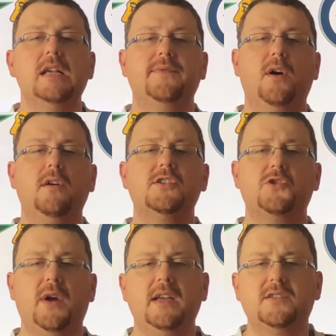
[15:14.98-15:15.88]
as far as
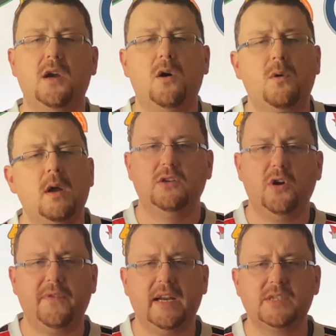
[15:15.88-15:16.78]
trades go.
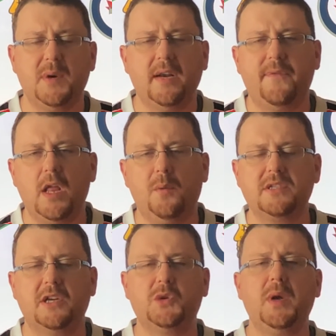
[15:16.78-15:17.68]
Don't forget as well to follow
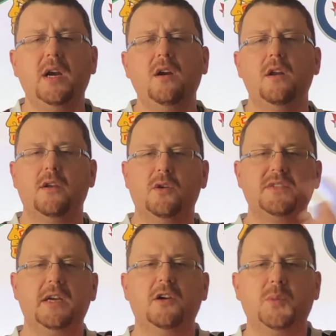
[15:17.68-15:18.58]
us on Twitter. You'll
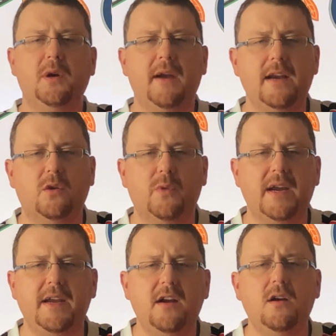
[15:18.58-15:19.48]
see our Twitter handle
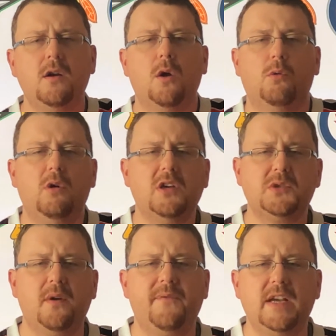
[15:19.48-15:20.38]
right here. We're
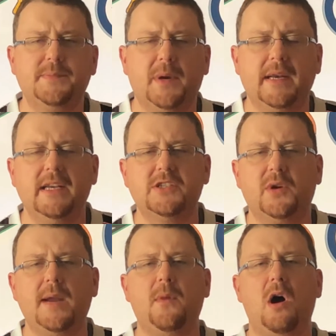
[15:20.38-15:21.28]
also on Facebook and
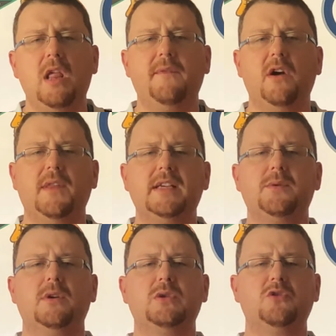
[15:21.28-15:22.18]
Instagram. All of our links
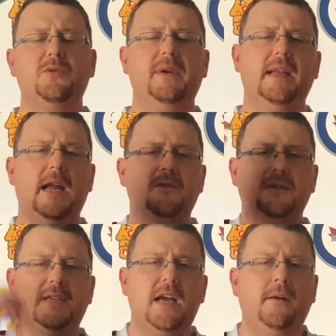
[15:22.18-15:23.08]
to our social media accounts
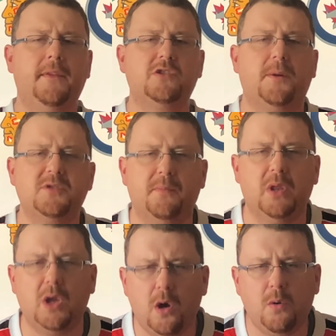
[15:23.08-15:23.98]
are down in the description
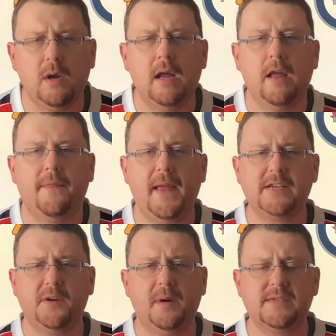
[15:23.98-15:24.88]
below.
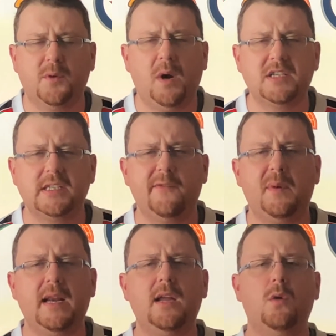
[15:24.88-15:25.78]
Thanks very much for watching,
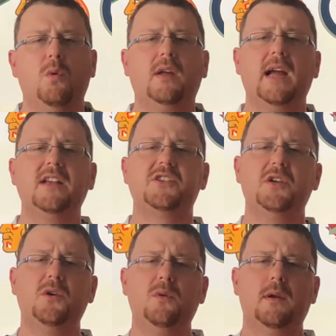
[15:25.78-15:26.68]
everybody. We'll catch
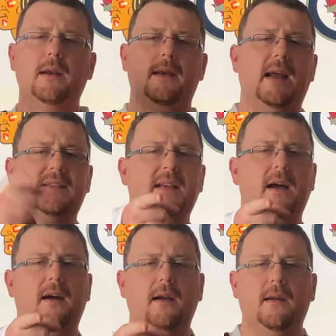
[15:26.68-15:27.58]
you next
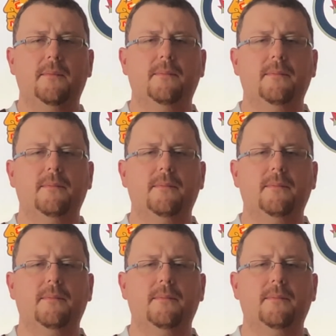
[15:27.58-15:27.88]
time.